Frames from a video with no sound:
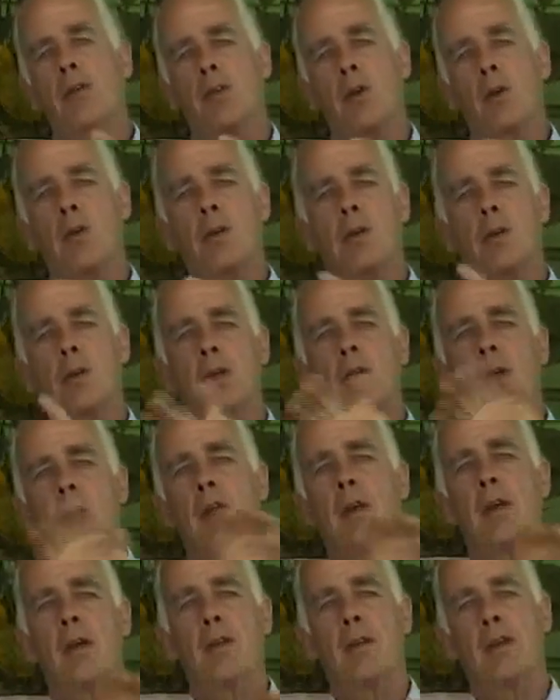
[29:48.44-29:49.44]
so that
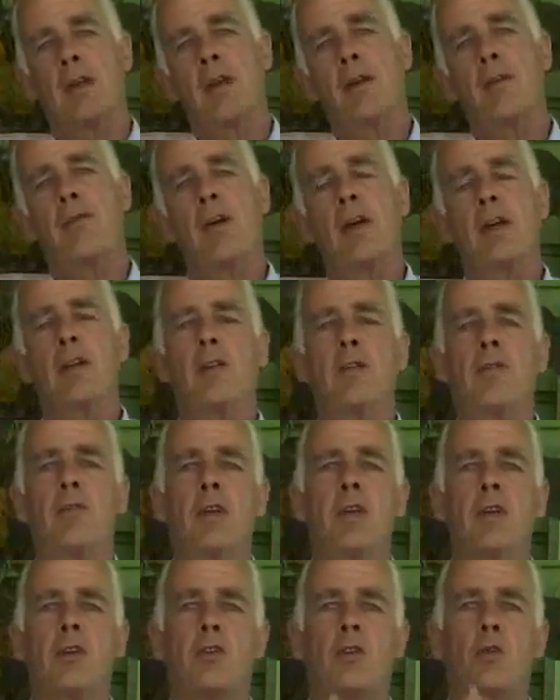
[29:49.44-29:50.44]
the effect of
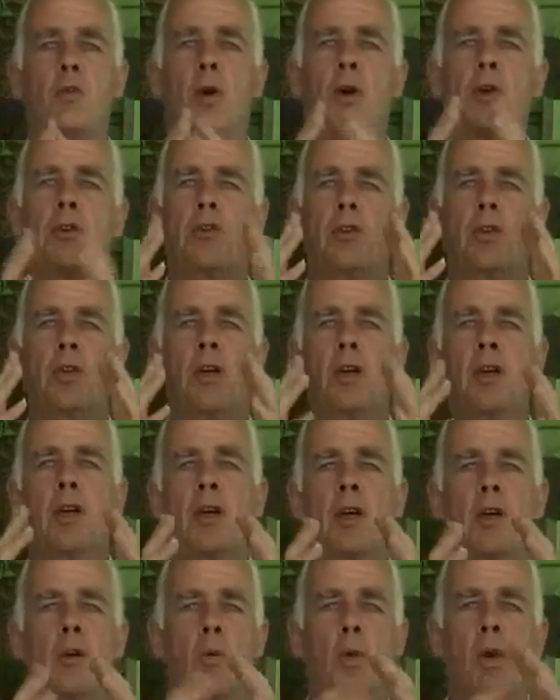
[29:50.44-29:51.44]
this was
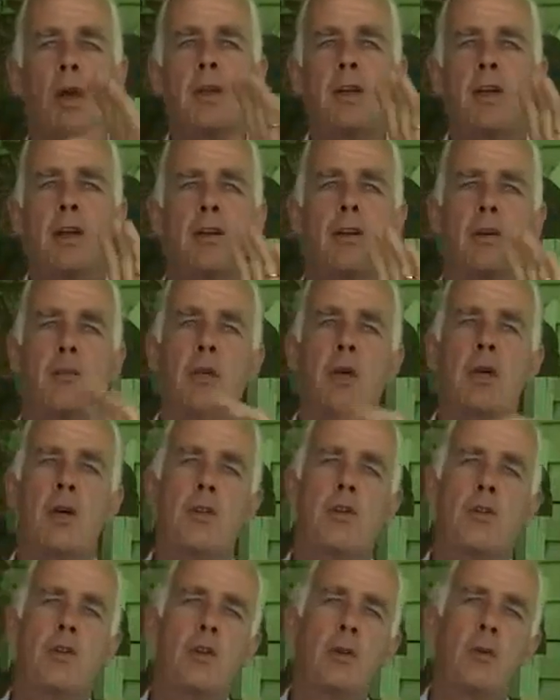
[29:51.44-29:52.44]
when it
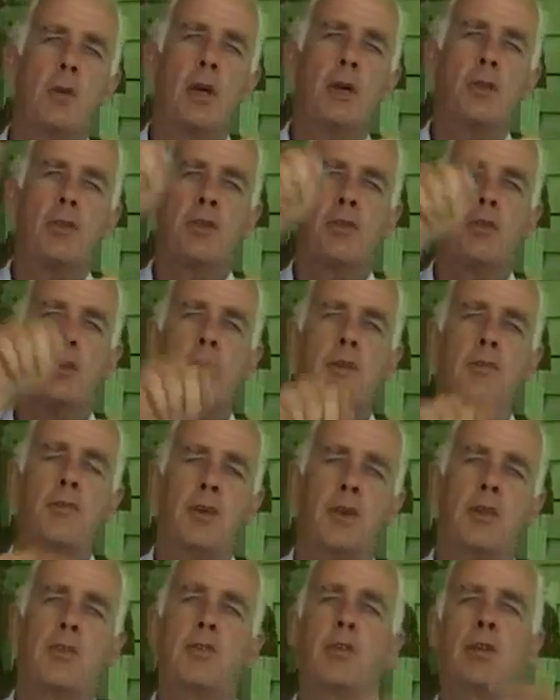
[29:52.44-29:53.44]
emerged at the
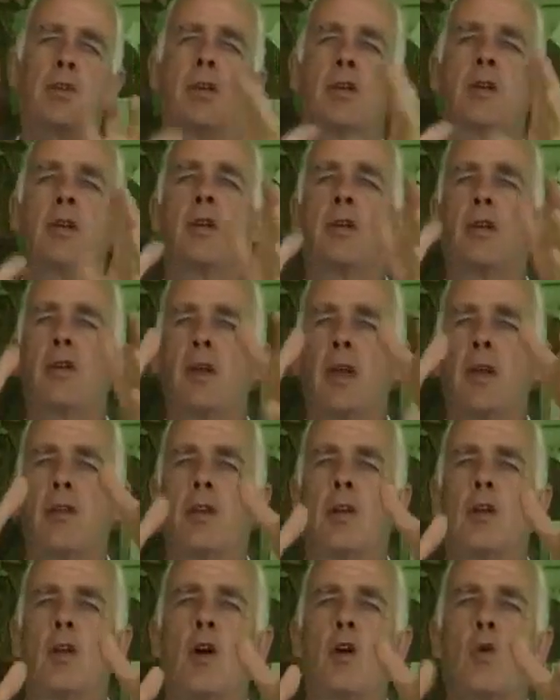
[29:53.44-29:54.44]
surface,
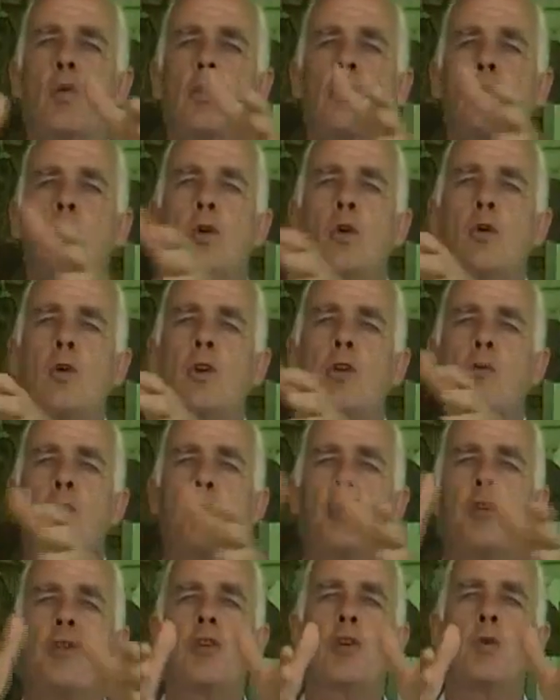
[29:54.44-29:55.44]
the log was always
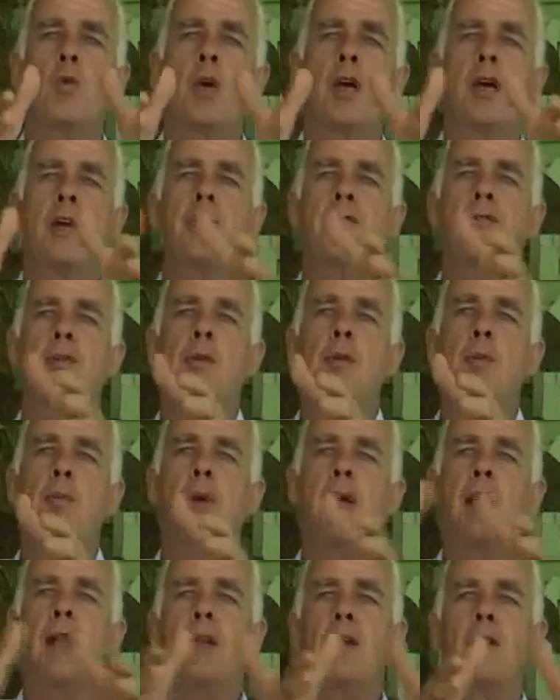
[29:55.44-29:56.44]
pushed away from the
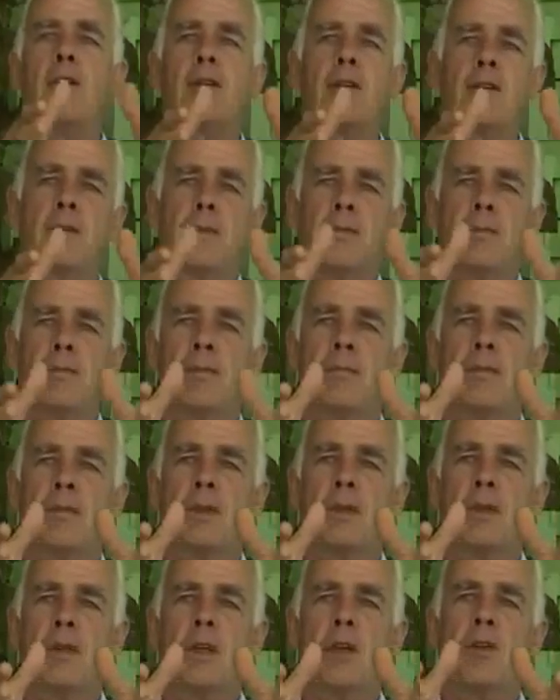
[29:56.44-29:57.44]
bend,
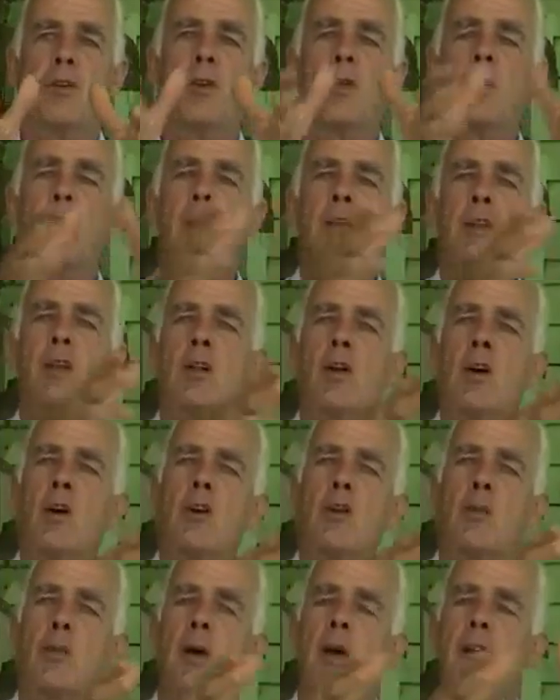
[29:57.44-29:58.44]
so that the
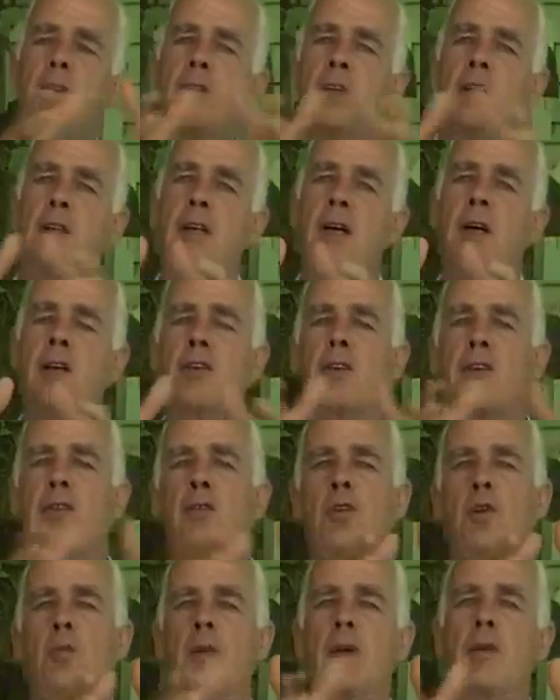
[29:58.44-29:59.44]
logs passing down
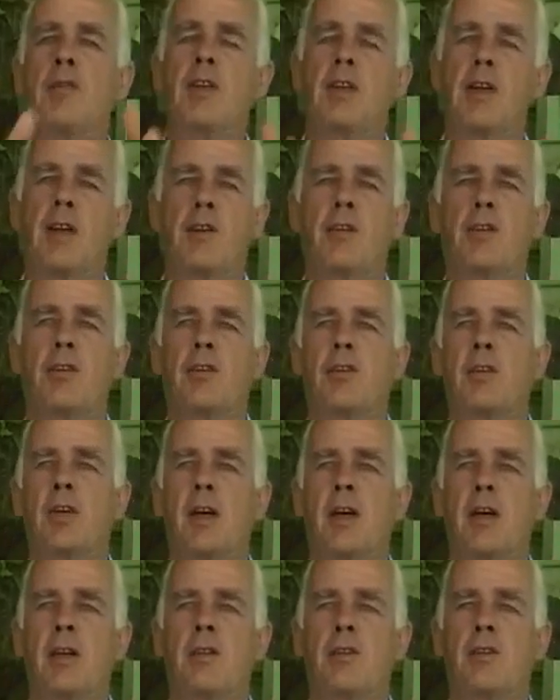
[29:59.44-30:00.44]
this flume never touched the
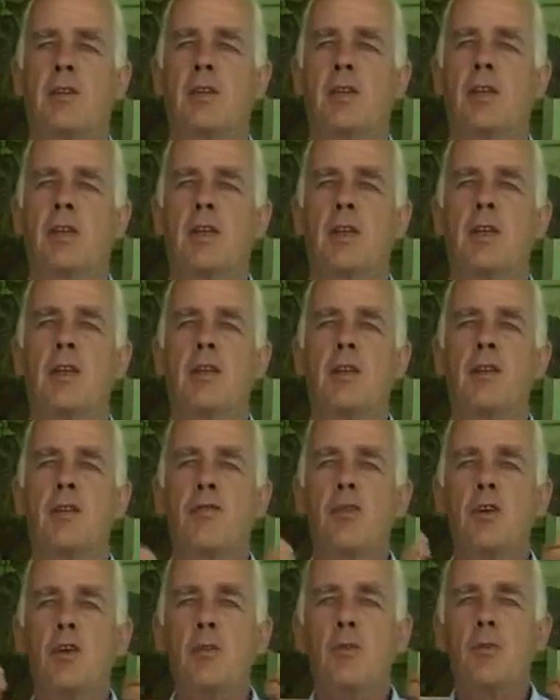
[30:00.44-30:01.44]
sides.
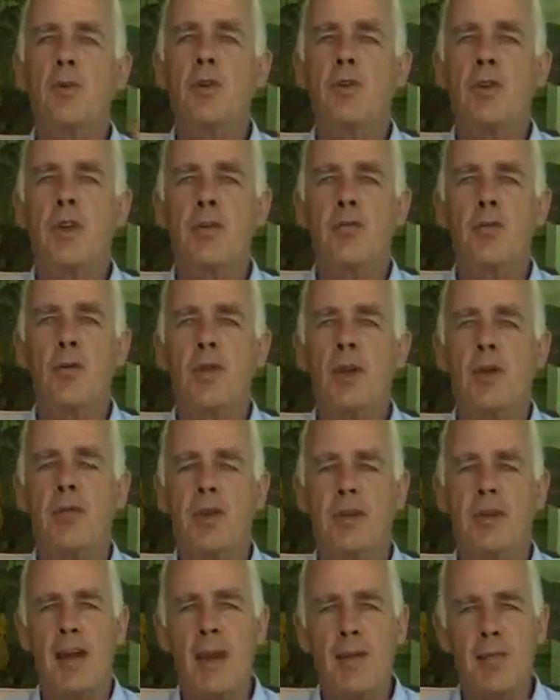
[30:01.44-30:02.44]
The flume was therefore
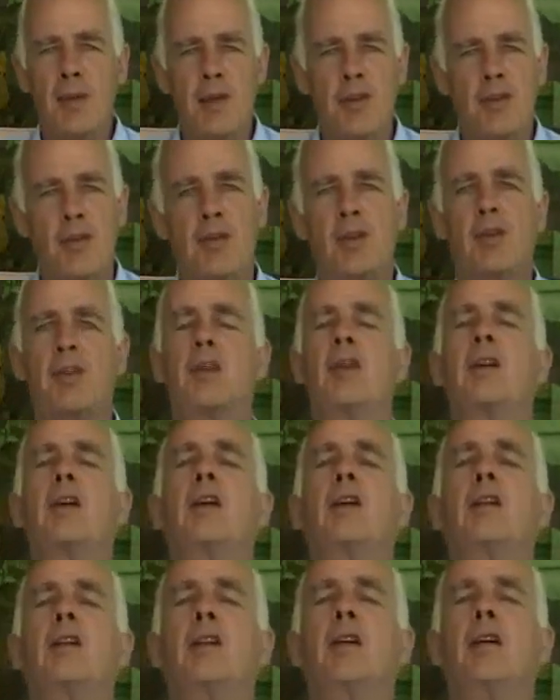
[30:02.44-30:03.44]
damaged
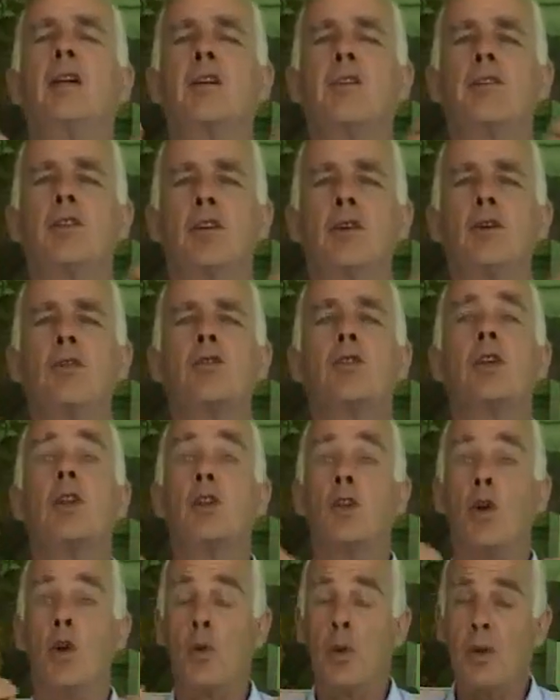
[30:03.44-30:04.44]
in its use,
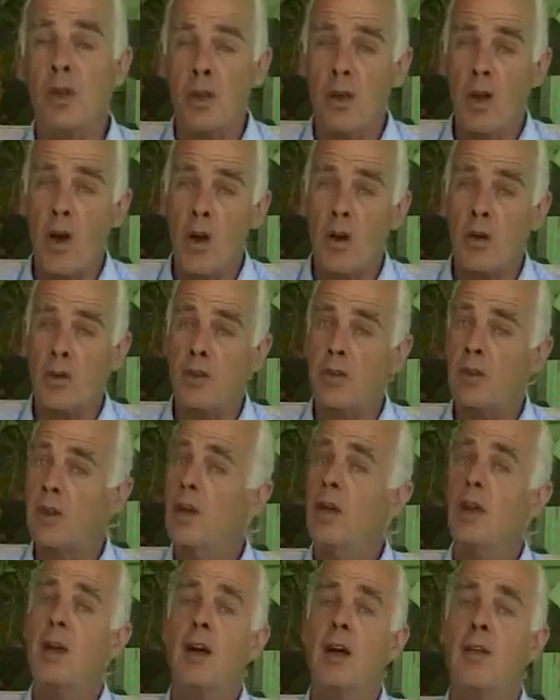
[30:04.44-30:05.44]
and nor were the logs,
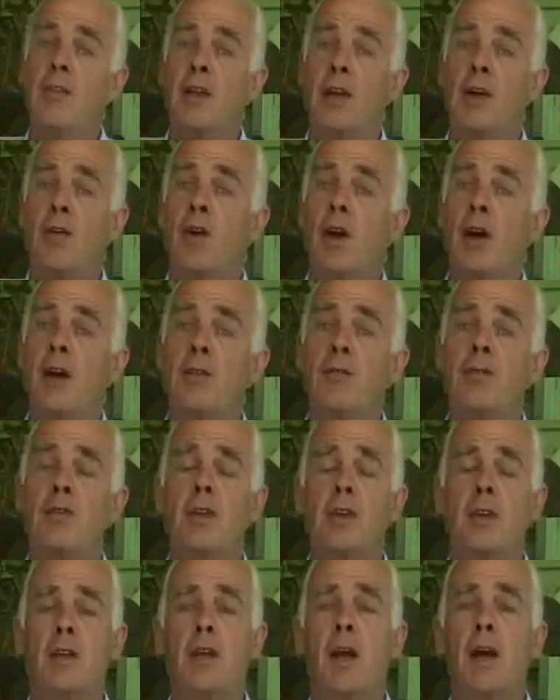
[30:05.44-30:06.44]
and they
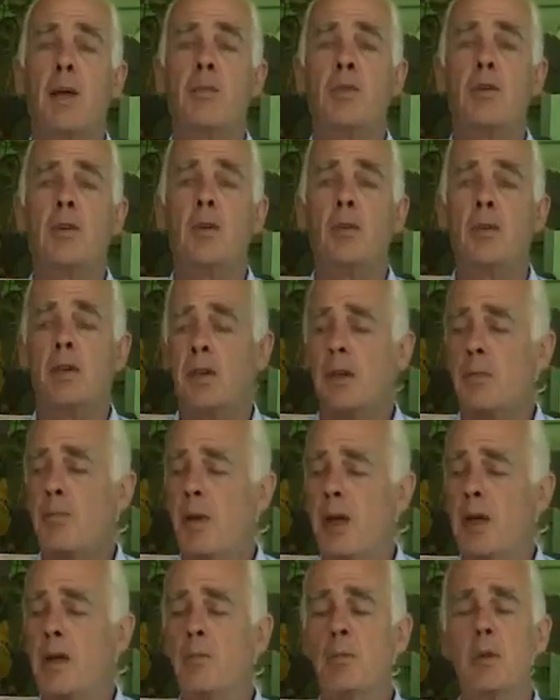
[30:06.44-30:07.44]
arrived in absolutely
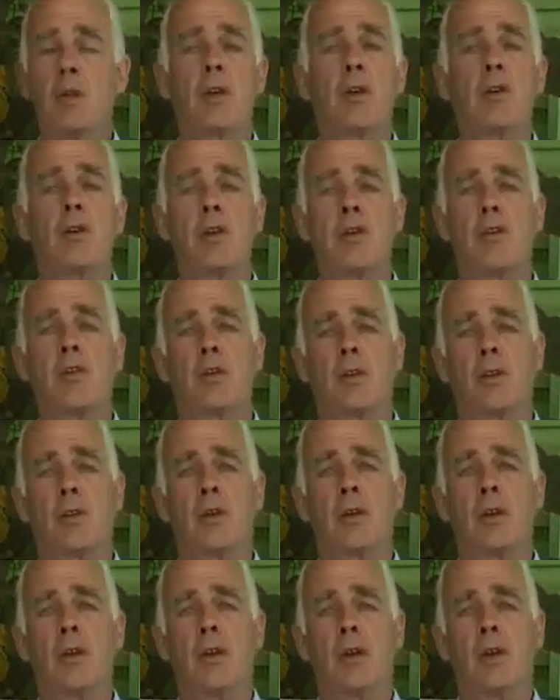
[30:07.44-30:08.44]
impeccable condition.
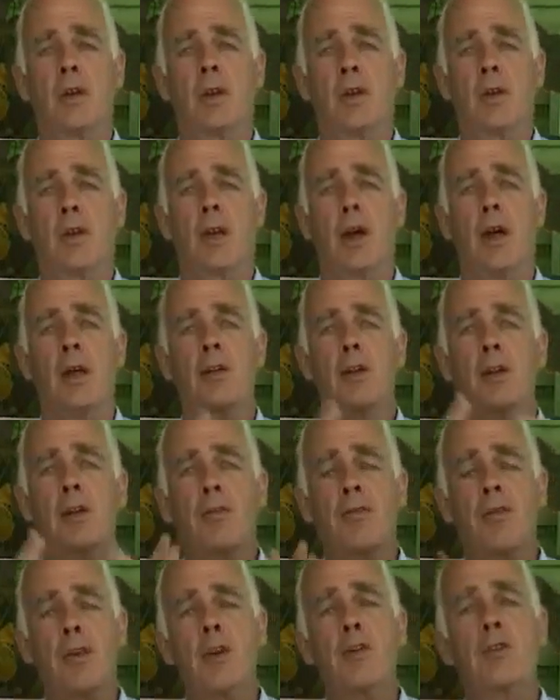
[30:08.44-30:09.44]
And on
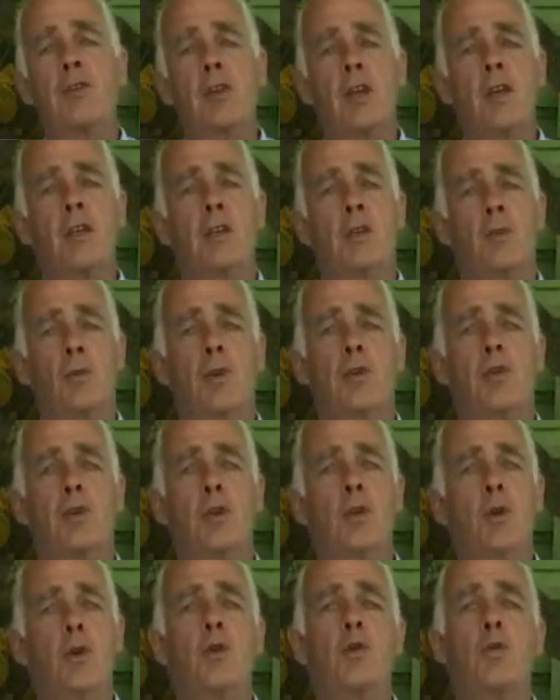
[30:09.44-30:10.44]
the first day that it was
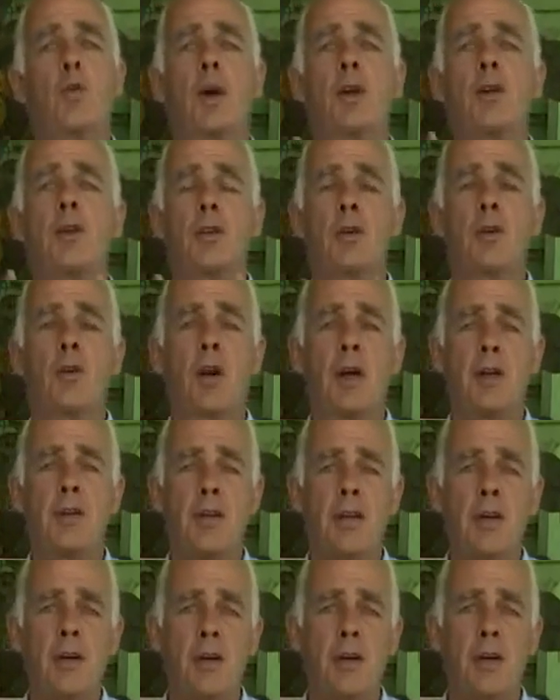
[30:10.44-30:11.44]
used, one of the
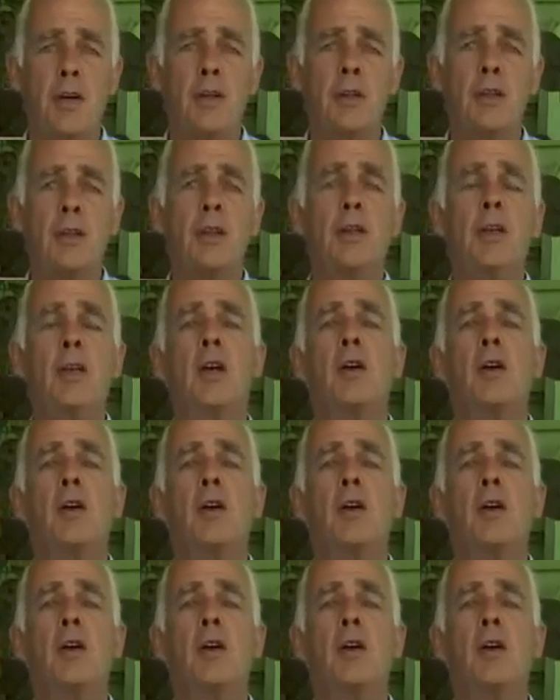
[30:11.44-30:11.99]
criteria